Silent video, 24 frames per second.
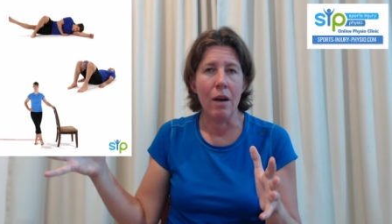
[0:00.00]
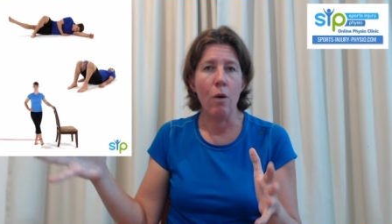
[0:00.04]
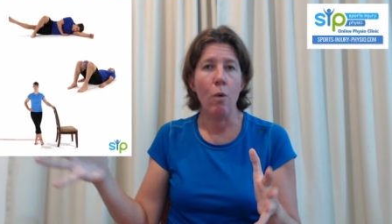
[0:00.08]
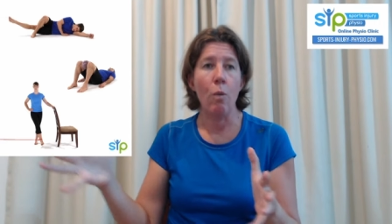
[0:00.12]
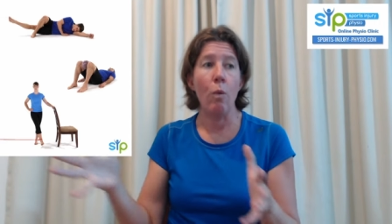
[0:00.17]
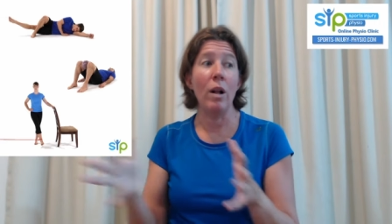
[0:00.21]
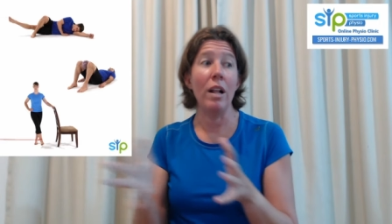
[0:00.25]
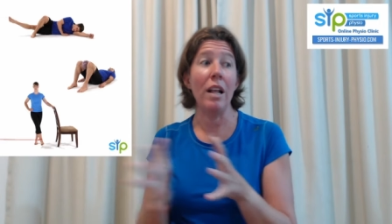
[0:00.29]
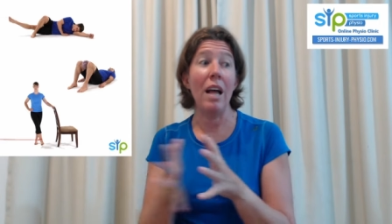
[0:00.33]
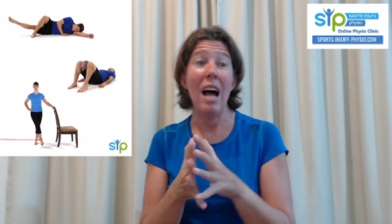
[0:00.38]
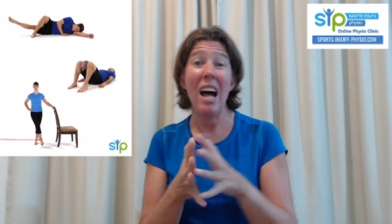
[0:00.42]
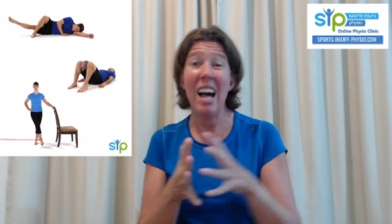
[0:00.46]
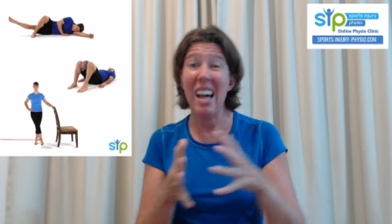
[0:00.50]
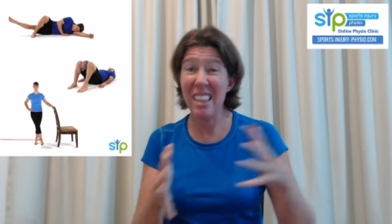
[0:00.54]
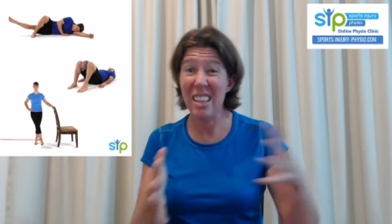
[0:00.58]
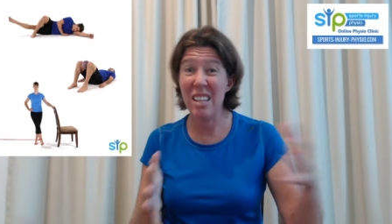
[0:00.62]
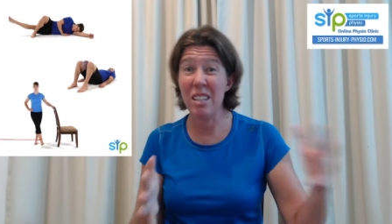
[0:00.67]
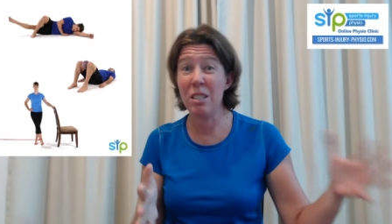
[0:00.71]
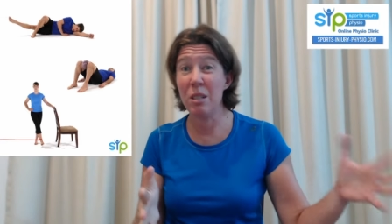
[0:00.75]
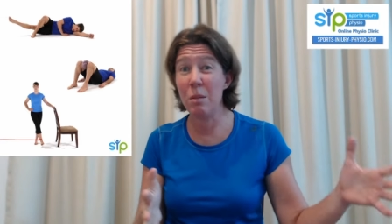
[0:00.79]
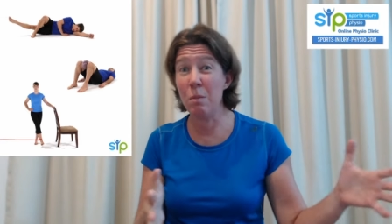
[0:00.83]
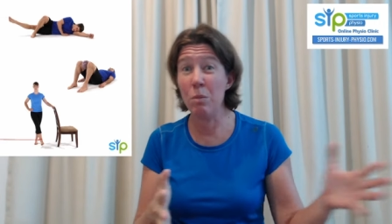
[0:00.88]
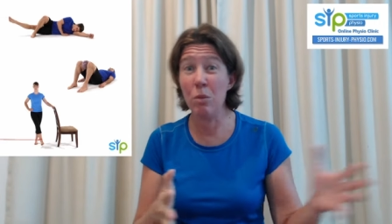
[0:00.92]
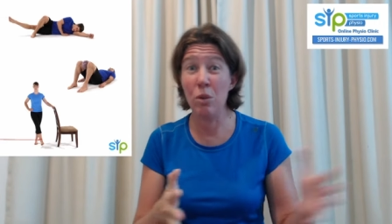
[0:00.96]
while
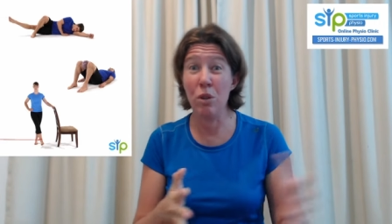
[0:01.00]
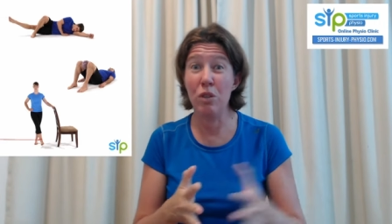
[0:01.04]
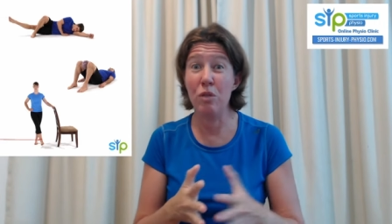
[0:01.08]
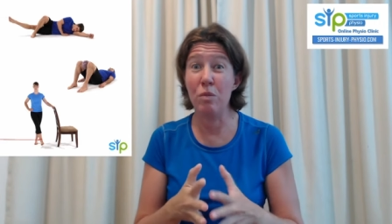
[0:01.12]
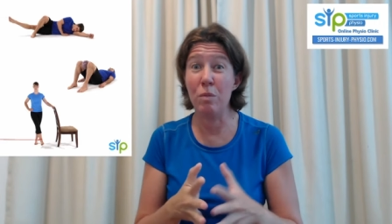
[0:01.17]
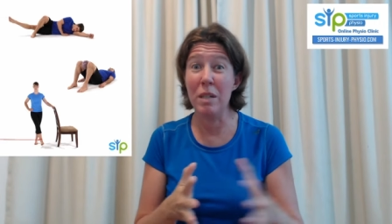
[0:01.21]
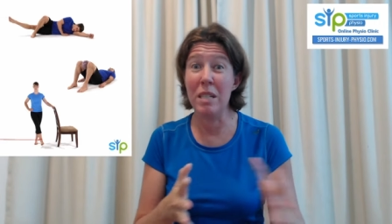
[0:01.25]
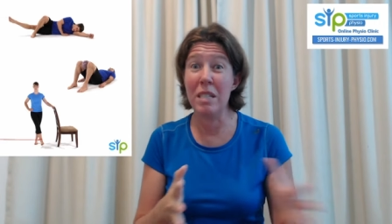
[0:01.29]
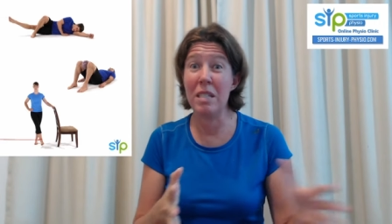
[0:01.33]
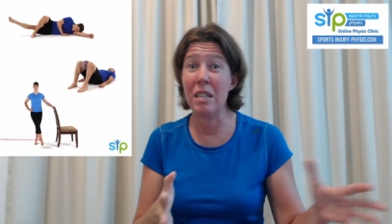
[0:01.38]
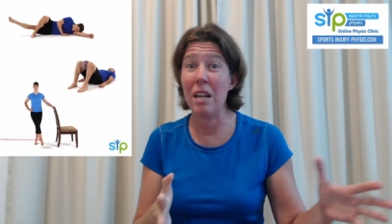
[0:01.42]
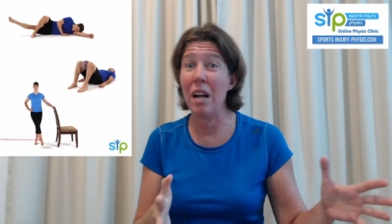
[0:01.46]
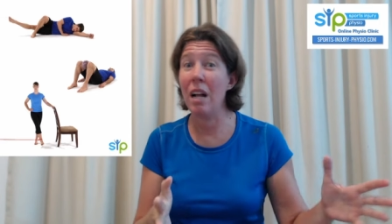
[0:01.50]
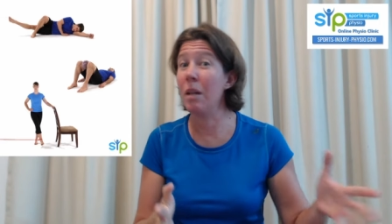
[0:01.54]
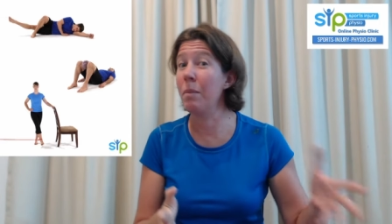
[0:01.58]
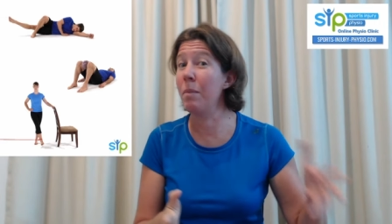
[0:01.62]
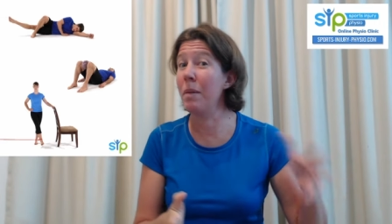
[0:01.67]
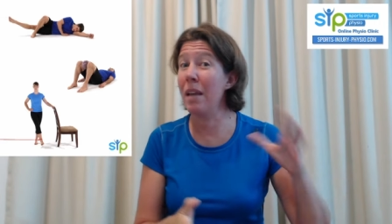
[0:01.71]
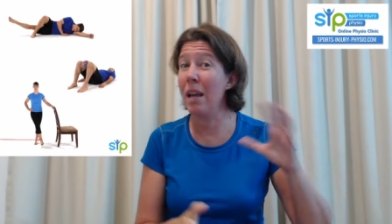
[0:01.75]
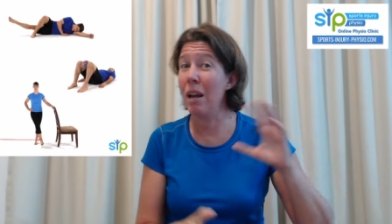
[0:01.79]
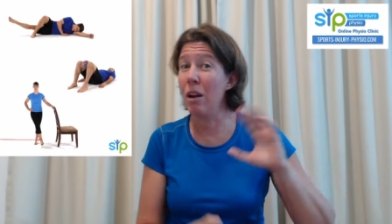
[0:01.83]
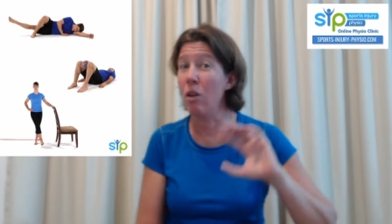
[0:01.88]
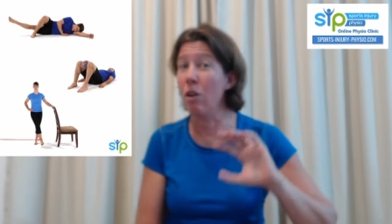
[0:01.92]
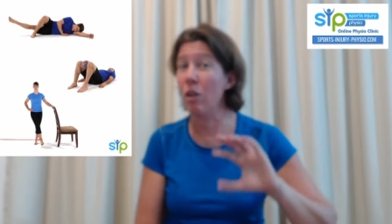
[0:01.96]
others movements I'll
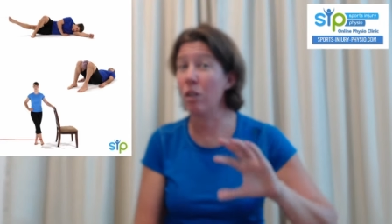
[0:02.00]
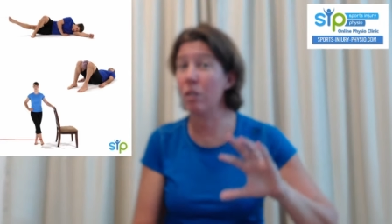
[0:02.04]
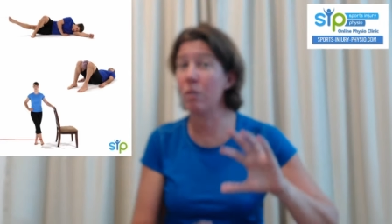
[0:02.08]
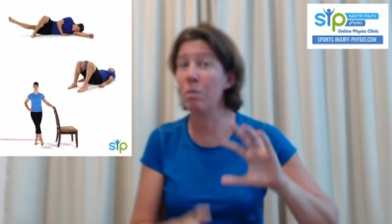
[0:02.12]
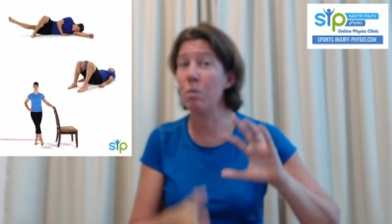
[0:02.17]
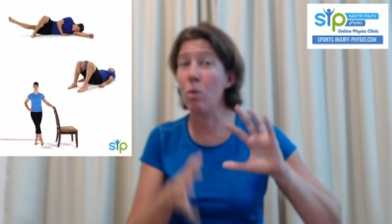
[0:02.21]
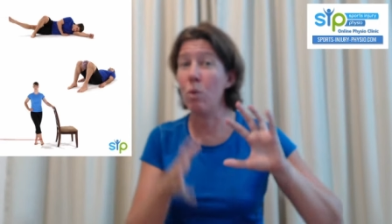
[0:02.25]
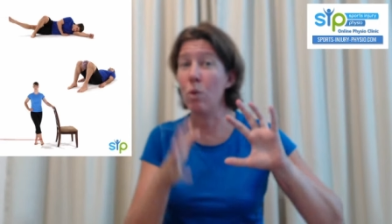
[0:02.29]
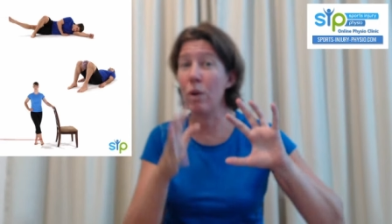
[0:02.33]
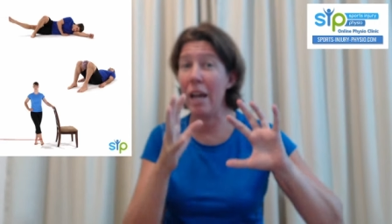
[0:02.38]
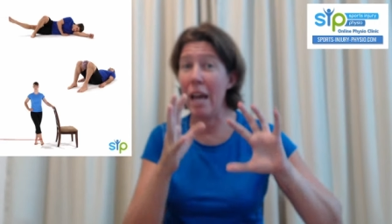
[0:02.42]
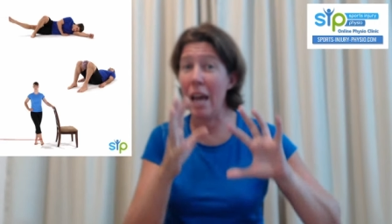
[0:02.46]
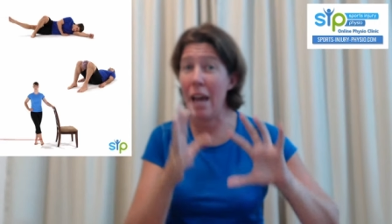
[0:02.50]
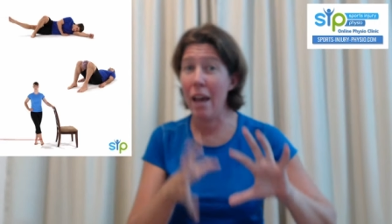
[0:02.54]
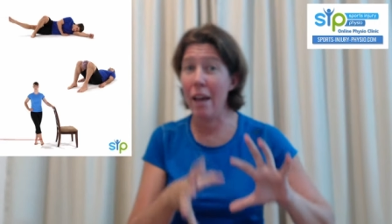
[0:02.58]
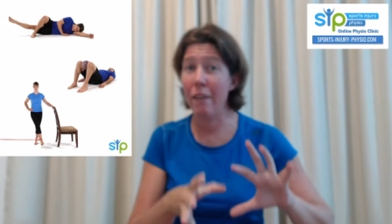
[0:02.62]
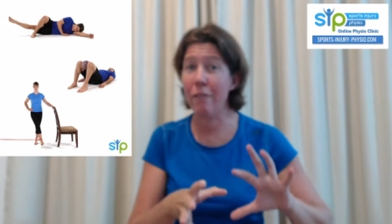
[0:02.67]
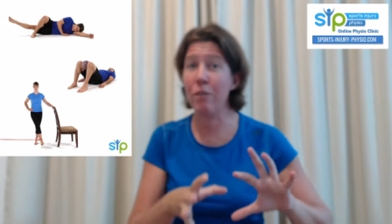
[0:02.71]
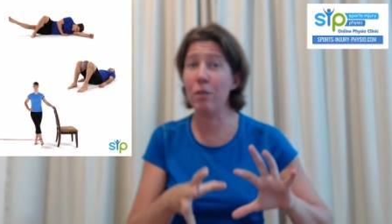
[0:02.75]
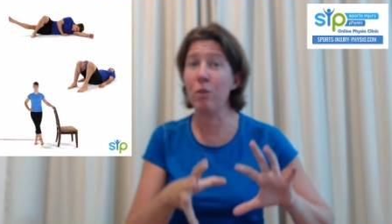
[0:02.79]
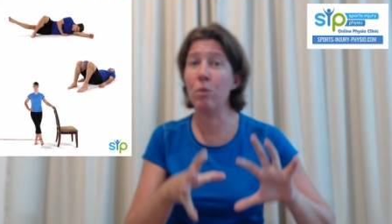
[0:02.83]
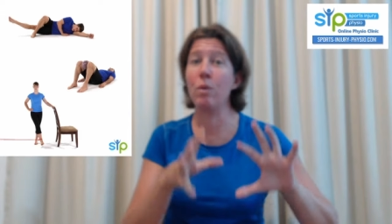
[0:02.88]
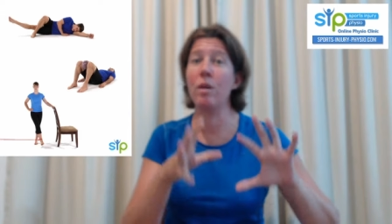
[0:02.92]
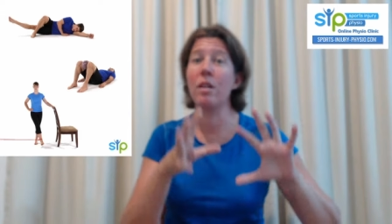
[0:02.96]
be a lot more
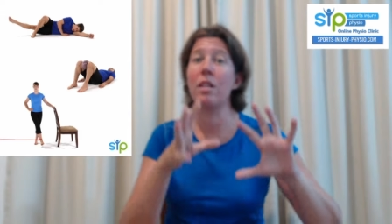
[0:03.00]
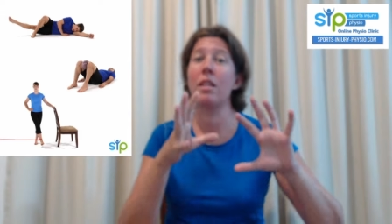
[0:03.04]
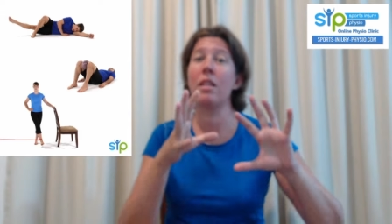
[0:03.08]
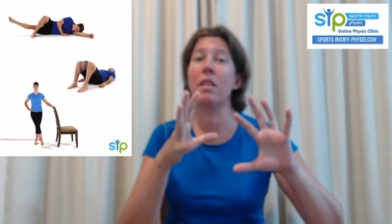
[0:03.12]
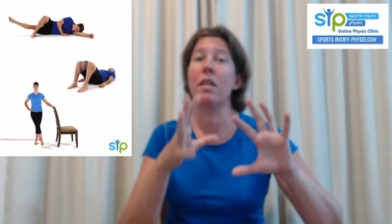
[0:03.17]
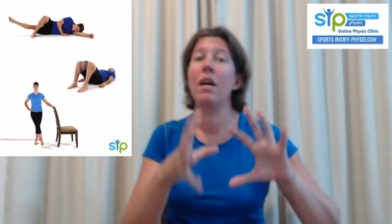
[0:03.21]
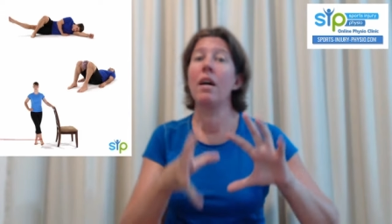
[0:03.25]
careful with